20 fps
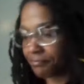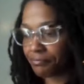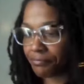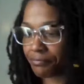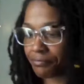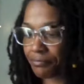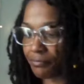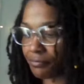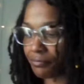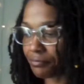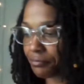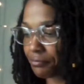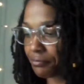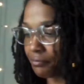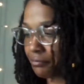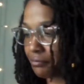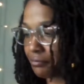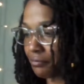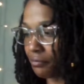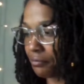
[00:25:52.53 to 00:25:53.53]

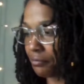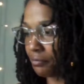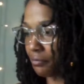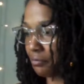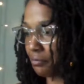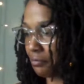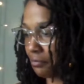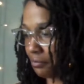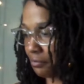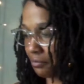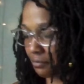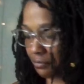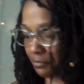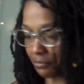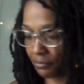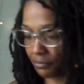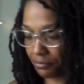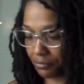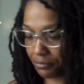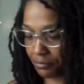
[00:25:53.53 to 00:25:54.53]

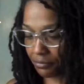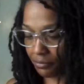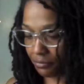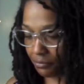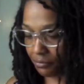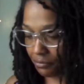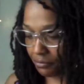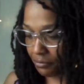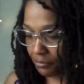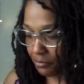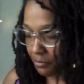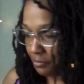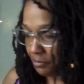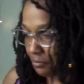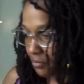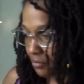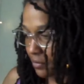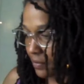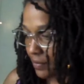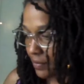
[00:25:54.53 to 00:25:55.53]

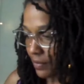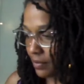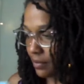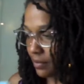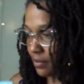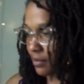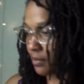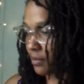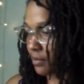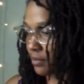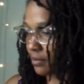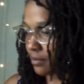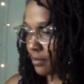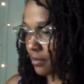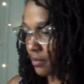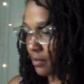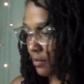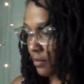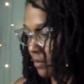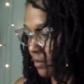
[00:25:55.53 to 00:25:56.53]

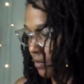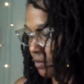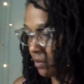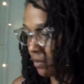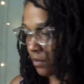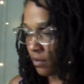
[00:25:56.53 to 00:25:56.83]
[no speech]